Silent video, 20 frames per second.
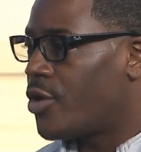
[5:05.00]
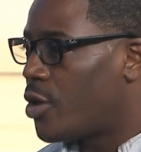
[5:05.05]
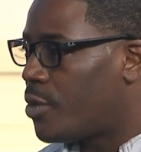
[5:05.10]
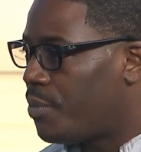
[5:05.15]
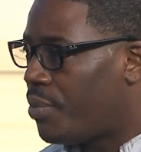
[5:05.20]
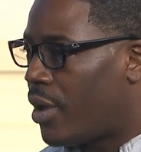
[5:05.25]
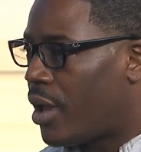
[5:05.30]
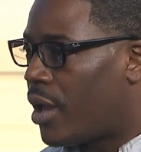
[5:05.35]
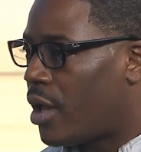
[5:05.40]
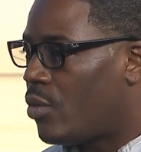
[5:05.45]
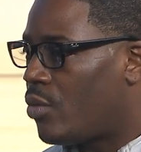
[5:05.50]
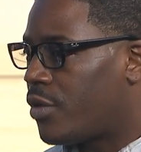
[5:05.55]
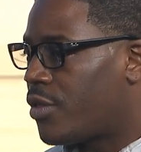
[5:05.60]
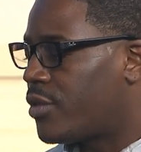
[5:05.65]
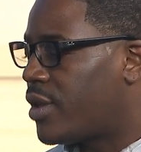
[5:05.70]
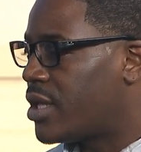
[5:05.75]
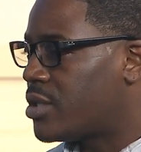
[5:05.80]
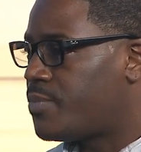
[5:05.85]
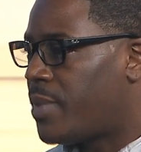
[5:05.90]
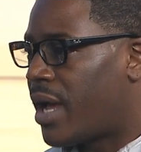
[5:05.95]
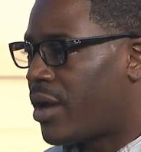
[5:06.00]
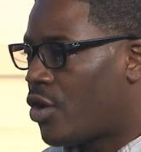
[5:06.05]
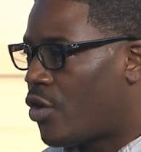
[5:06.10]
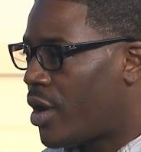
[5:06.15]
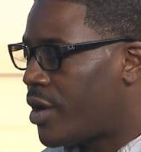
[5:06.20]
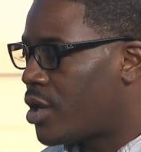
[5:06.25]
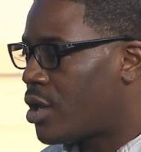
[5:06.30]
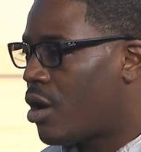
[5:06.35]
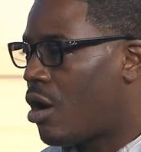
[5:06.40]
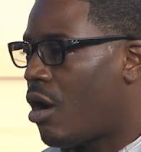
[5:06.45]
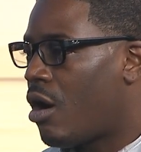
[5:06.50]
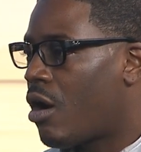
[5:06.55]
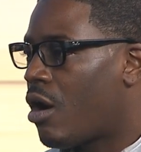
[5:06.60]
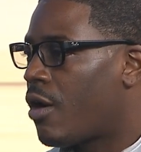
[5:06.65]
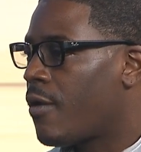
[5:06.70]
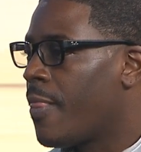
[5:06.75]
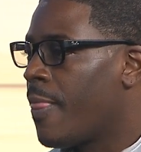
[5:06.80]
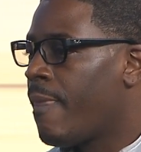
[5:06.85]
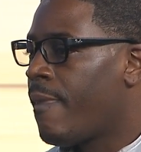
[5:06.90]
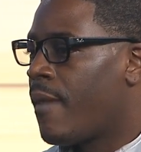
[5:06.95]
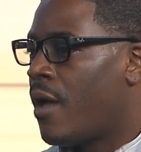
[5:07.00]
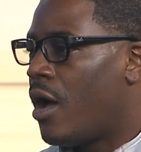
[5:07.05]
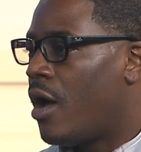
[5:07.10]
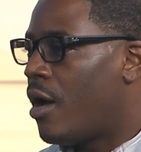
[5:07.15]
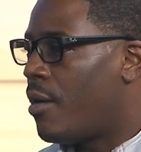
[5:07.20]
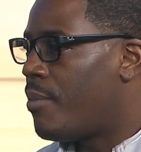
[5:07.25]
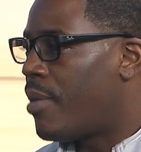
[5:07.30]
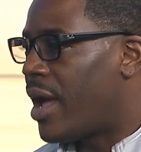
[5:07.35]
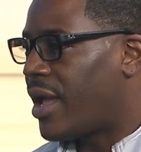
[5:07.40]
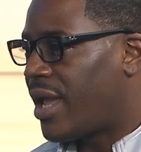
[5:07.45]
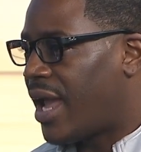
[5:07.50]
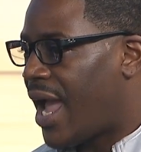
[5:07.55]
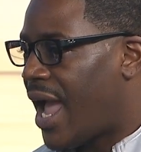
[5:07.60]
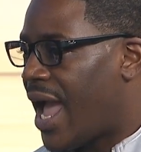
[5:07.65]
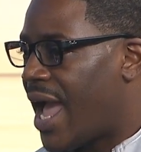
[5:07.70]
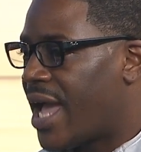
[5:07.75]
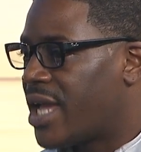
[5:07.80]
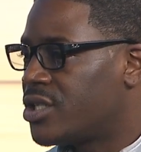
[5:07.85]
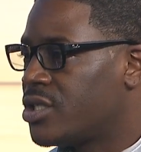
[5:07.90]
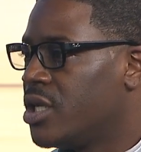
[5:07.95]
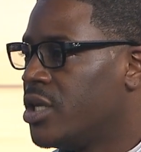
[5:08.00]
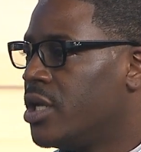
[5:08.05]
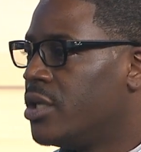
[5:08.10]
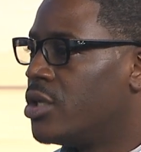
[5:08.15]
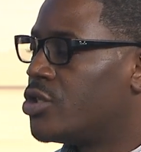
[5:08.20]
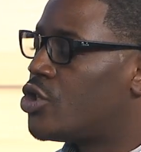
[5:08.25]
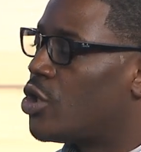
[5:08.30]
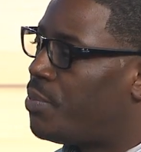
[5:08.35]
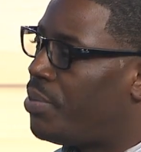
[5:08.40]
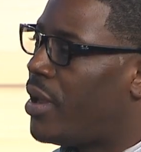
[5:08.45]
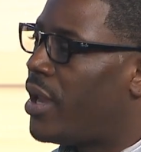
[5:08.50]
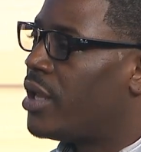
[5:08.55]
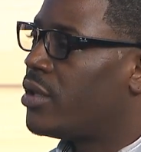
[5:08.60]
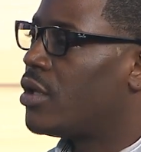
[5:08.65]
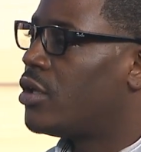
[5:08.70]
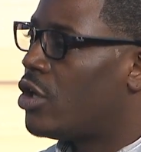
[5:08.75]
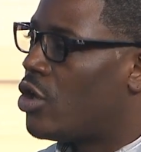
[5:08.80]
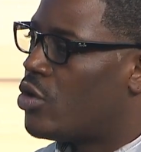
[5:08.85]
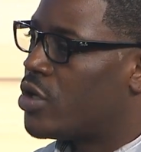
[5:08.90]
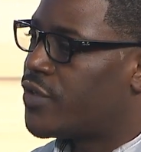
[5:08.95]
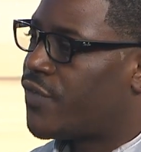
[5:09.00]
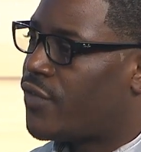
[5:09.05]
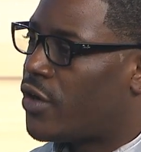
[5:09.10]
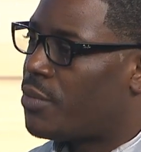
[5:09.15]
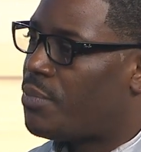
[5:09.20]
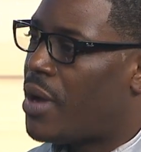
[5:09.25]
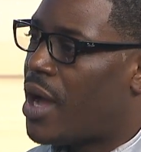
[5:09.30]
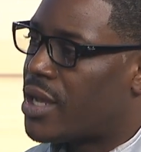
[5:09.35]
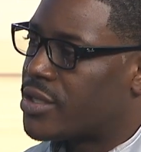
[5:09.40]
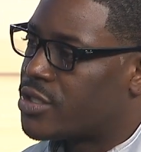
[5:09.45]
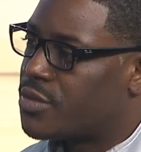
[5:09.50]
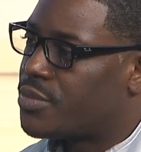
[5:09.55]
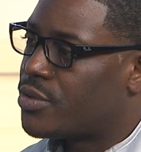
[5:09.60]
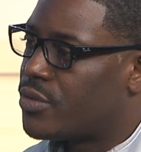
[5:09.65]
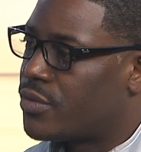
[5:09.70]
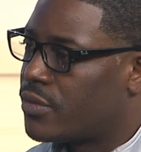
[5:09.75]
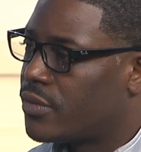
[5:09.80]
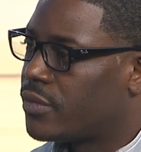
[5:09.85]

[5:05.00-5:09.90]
you're paying, whether that's by credit card, uh, by cash, that you're paying the lowest fare possible.